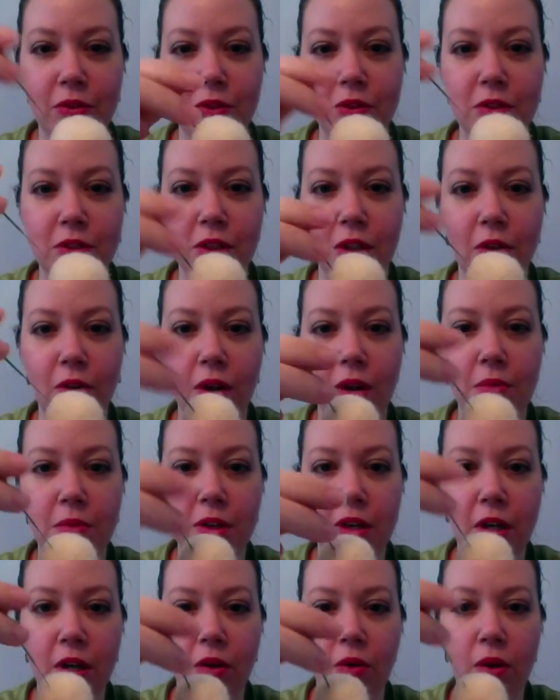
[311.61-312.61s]
So I'm
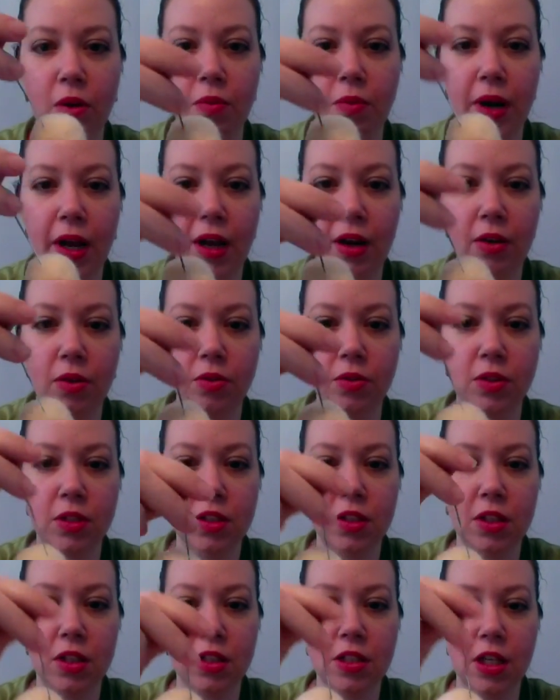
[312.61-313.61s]
gonna go around
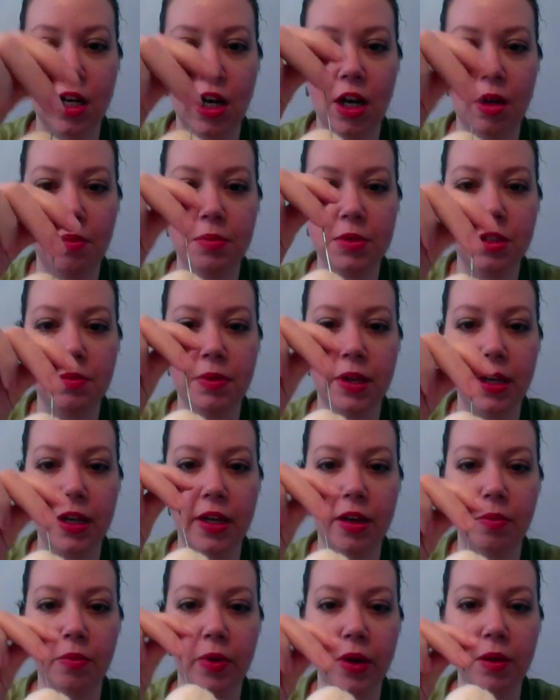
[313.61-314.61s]
the top to make
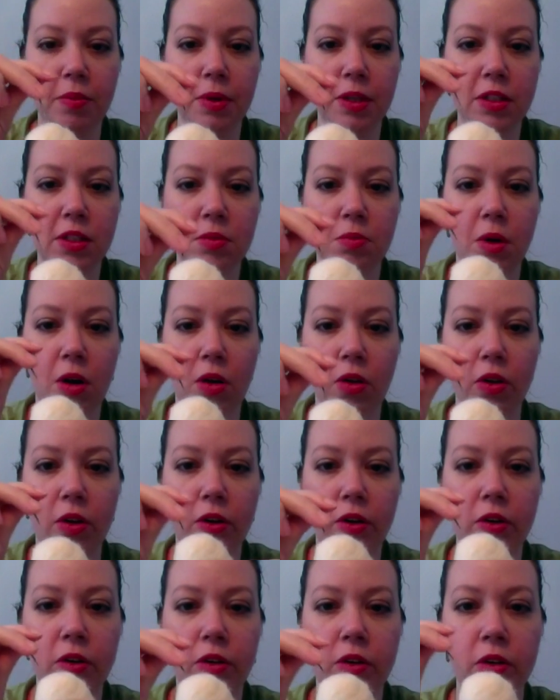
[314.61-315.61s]
it a wee bit
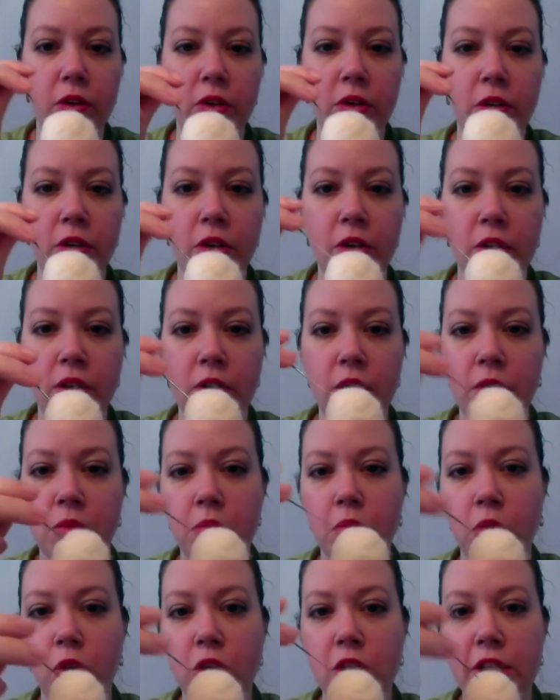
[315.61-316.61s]
smaller,
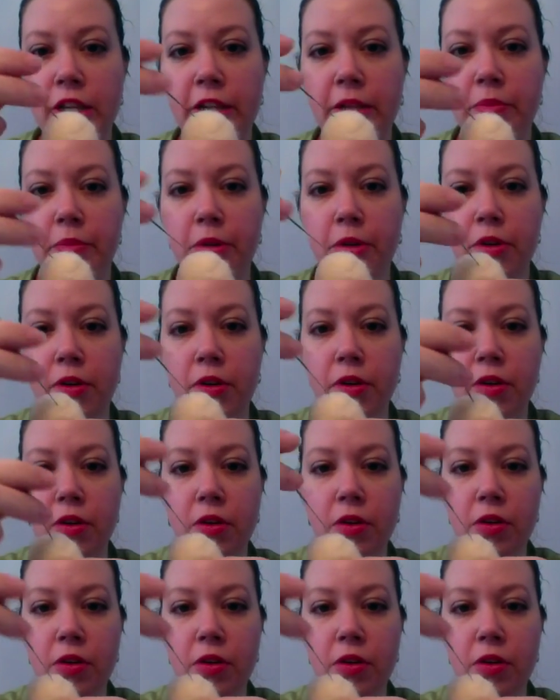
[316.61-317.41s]
more tapered.